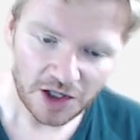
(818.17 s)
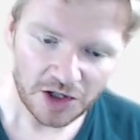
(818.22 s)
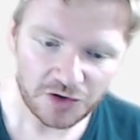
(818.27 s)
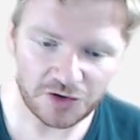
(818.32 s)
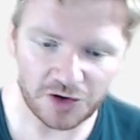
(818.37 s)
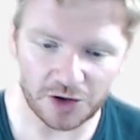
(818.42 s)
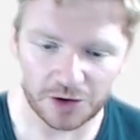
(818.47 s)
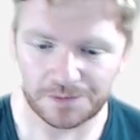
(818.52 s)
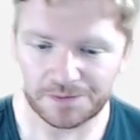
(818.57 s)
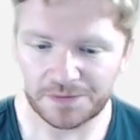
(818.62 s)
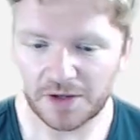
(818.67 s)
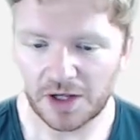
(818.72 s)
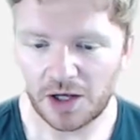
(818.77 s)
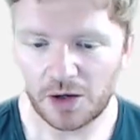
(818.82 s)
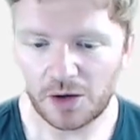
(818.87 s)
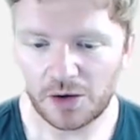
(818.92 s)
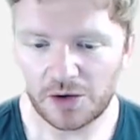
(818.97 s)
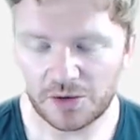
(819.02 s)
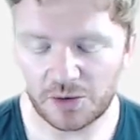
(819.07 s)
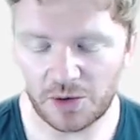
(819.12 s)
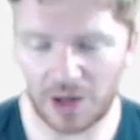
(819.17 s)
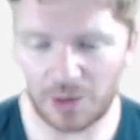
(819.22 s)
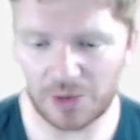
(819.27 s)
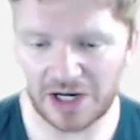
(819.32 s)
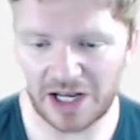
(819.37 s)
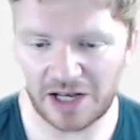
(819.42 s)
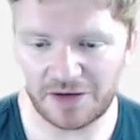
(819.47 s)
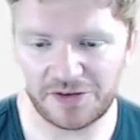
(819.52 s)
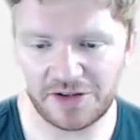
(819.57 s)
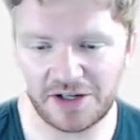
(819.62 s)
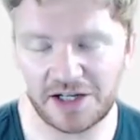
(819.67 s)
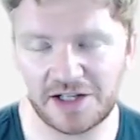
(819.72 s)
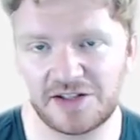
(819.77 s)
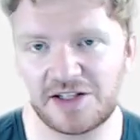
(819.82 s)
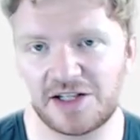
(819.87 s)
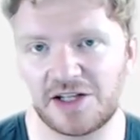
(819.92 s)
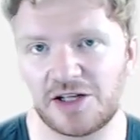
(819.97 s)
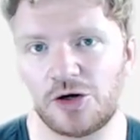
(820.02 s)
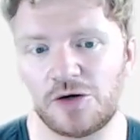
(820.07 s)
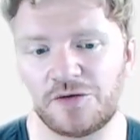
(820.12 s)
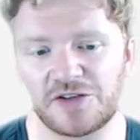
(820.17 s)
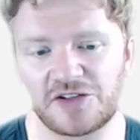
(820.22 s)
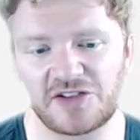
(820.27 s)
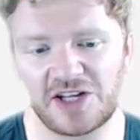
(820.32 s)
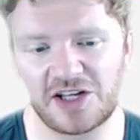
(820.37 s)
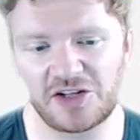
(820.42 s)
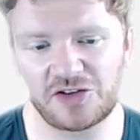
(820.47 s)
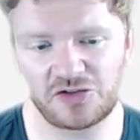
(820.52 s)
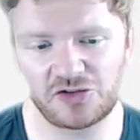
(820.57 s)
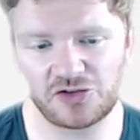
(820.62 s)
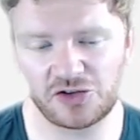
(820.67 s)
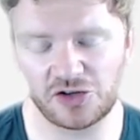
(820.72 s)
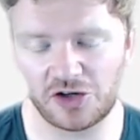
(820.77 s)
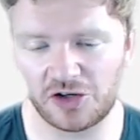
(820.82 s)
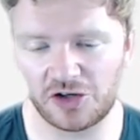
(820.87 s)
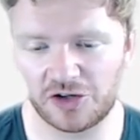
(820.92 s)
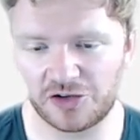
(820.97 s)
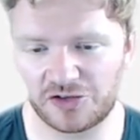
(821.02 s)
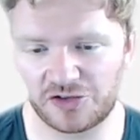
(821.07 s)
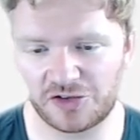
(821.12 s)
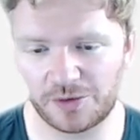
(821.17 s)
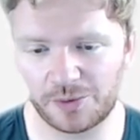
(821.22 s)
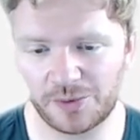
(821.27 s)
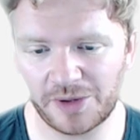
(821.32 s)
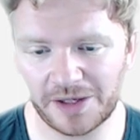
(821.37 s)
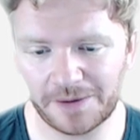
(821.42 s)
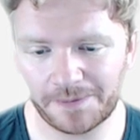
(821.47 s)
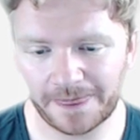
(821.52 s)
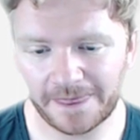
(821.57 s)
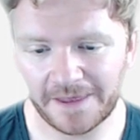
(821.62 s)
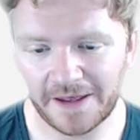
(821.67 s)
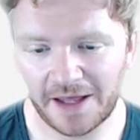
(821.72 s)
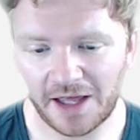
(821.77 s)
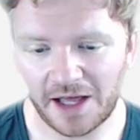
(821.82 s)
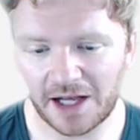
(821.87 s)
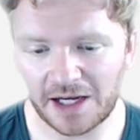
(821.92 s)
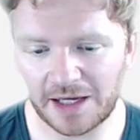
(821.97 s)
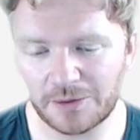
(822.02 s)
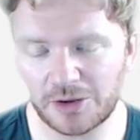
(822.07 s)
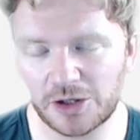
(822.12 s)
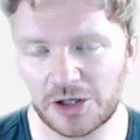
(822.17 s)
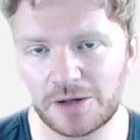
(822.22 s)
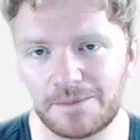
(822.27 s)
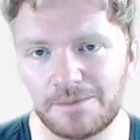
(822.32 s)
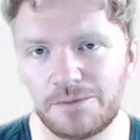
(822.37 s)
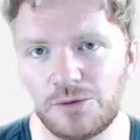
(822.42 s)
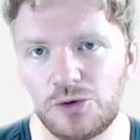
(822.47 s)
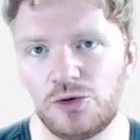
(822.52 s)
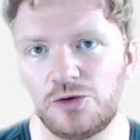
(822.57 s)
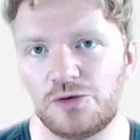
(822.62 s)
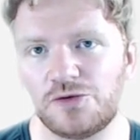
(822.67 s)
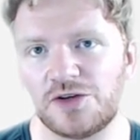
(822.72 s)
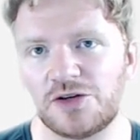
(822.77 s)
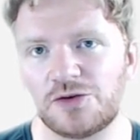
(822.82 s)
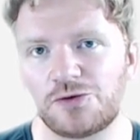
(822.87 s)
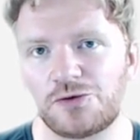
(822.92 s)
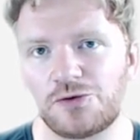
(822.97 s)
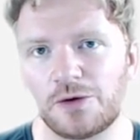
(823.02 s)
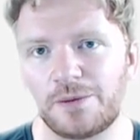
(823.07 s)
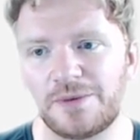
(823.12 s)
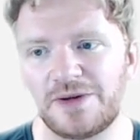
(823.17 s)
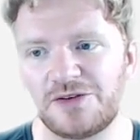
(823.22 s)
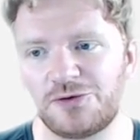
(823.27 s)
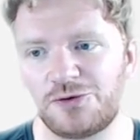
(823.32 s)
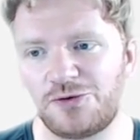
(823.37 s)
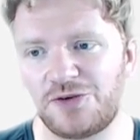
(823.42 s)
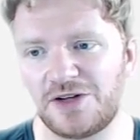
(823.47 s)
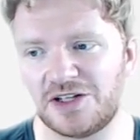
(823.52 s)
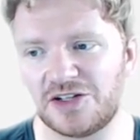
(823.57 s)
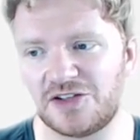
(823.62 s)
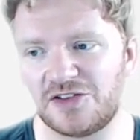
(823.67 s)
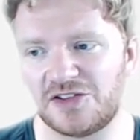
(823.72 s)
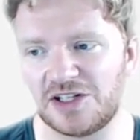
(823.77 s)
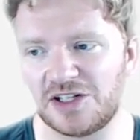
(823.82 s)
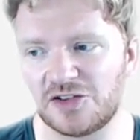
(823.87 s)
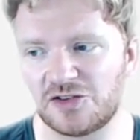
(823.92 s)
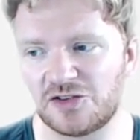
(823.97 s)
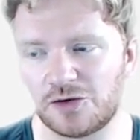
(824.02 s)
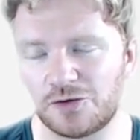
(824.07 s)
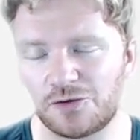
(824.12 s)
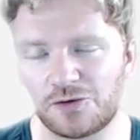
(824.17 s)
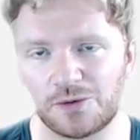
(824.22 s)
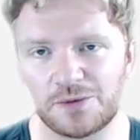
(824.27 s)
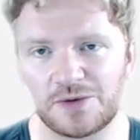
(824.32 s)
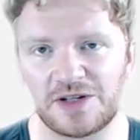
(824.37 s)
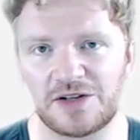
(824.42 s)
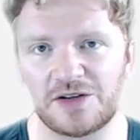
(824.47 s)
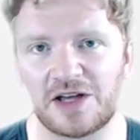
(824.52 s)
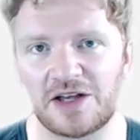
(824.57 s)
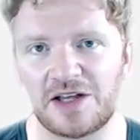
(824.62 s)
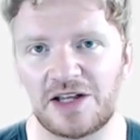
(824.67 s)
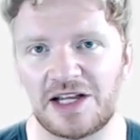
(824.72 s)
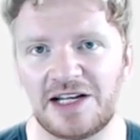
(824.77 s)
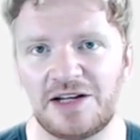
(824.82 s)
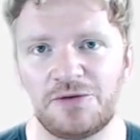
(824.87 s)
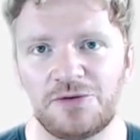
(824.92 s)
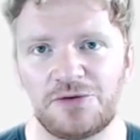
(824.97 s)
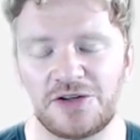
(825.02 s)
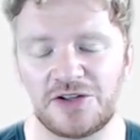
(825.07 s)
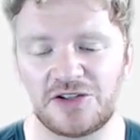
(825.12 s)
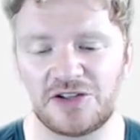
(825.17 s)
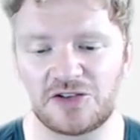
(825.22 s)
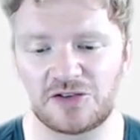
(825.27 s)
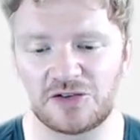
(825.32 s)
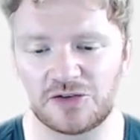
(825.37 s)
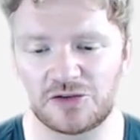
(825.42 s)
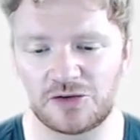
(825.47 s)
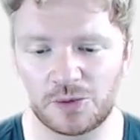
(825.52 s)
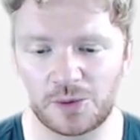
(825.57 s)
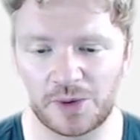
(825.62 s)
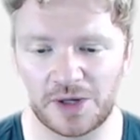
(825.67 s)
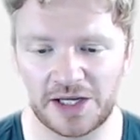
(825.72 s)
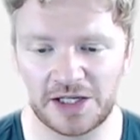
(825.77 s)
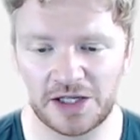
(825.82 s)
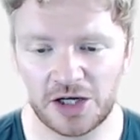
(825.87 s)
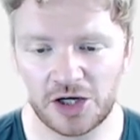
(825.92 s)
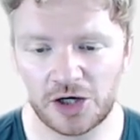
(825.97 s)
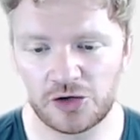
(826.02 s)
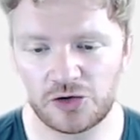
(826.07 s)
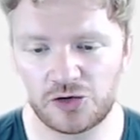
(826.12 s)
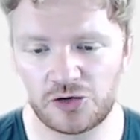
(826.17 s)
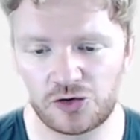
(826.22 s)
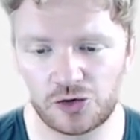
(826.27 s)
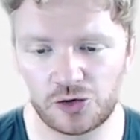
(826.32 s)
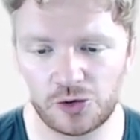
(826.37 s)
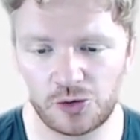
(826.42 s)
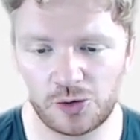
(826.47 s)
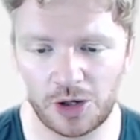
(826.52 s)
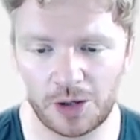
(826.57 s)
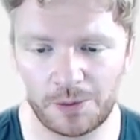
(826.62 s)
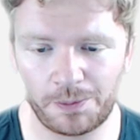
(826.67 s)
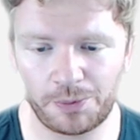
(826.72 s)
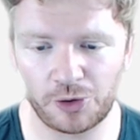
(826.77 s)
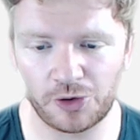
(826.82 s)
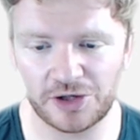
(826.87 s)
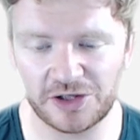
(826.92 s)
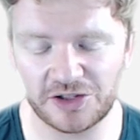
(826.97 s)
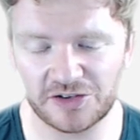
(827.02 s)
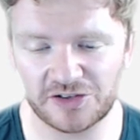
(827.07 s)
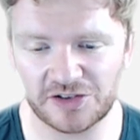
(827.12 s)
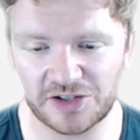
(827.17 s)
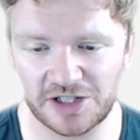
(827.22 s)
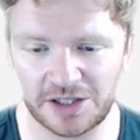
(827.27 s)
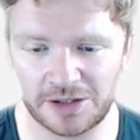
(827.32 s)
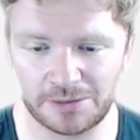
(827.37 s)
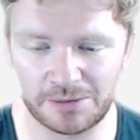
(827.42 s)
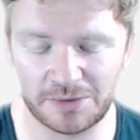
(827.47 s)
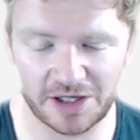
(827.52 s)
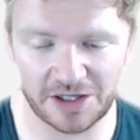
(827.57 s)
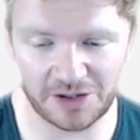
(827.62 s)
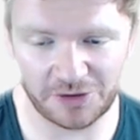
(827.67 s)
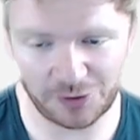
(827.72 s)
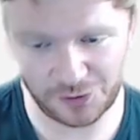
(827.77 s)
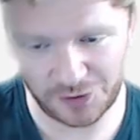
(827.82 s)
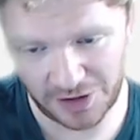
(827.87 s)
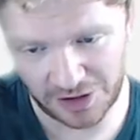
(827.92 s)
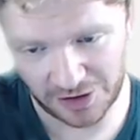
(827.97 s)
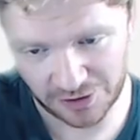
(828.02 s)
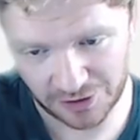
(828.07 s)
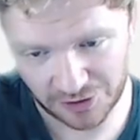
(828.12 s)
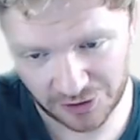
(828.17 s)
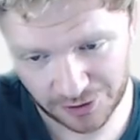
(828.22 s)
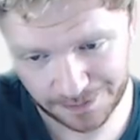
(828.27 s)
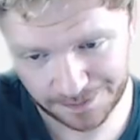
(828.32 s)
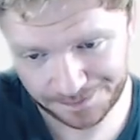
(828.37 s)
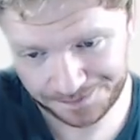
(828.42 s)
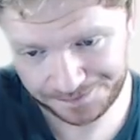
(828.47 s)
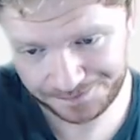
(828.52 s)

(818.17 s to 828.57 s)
So I want to have the idea of a test charge somewhere, and I'm going to move it from infinity, so from a, a, an infinite distance away, to a point in my field.